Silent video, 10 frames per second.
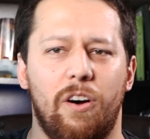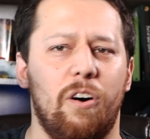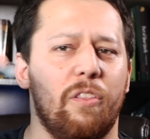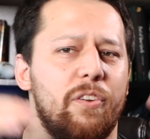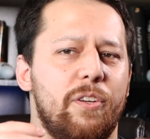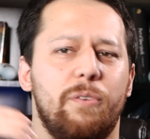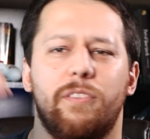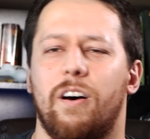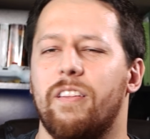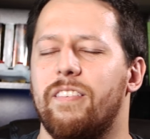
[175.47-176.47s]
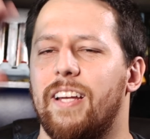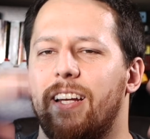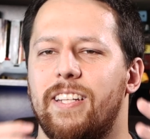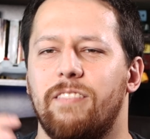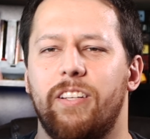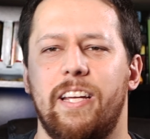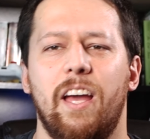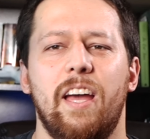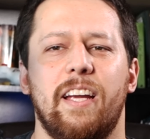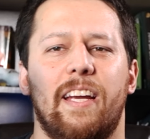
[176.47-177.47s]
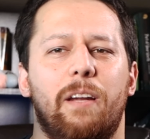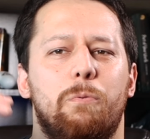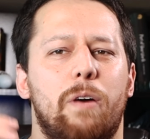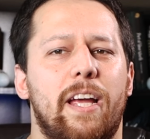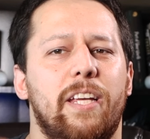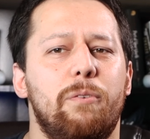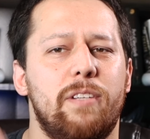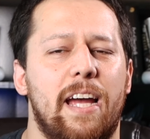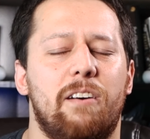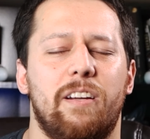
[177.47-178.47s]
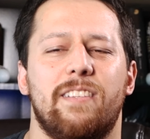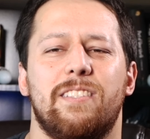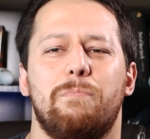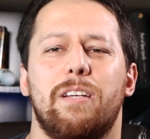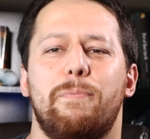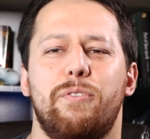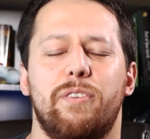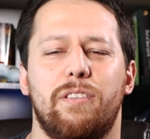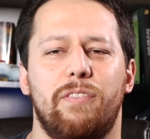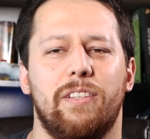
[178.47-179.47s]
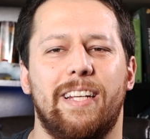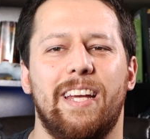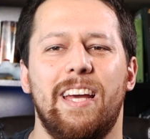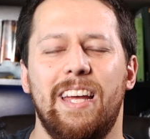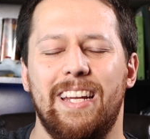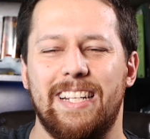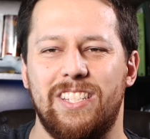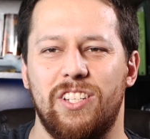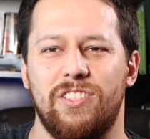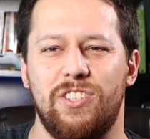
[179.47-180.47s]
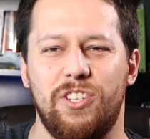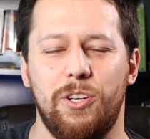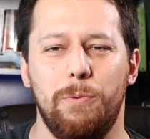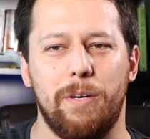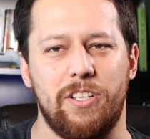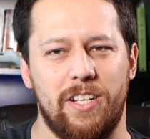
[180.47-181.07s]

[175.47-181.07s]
all the news, all the negativity can weigh you down, and sometimes you just feel like it's just too much.